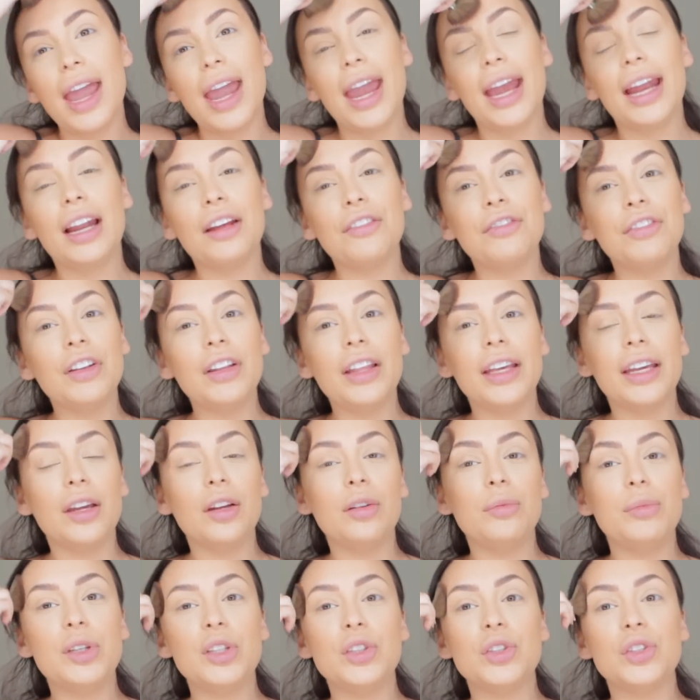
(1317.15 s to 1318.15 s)
and I feel like
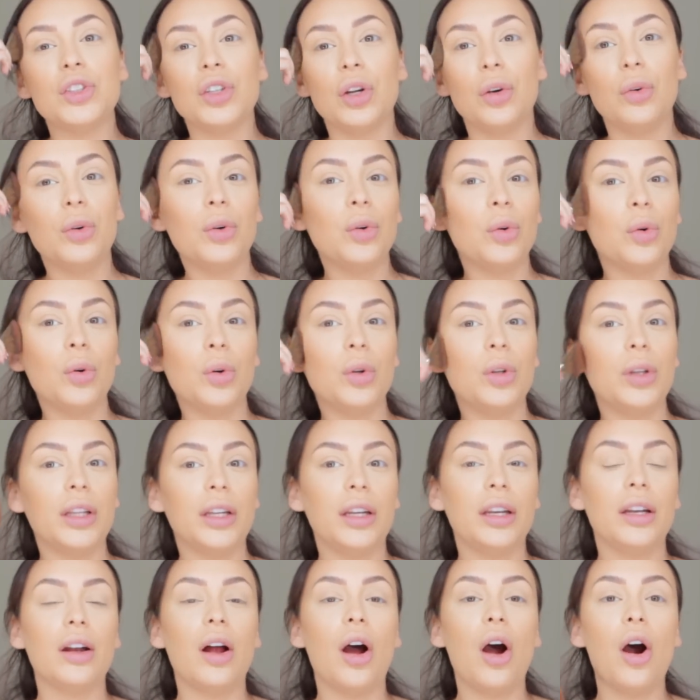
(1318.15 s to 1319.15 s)
it'd be so cool,
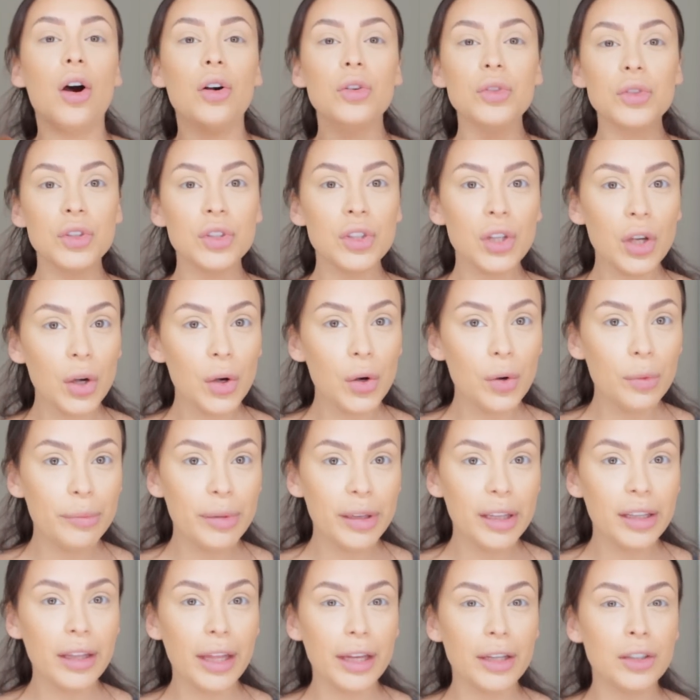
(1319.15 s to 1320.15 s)
and it'd also
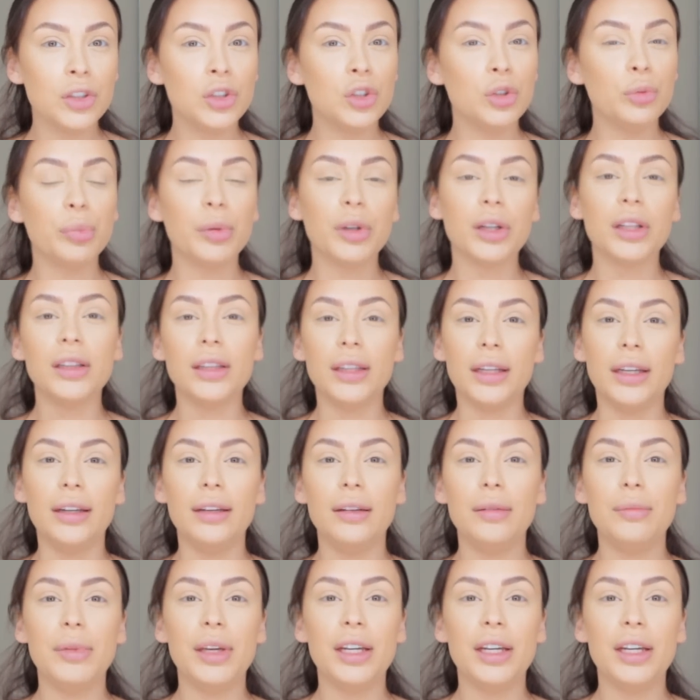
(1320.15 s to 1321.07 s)
be like super clean,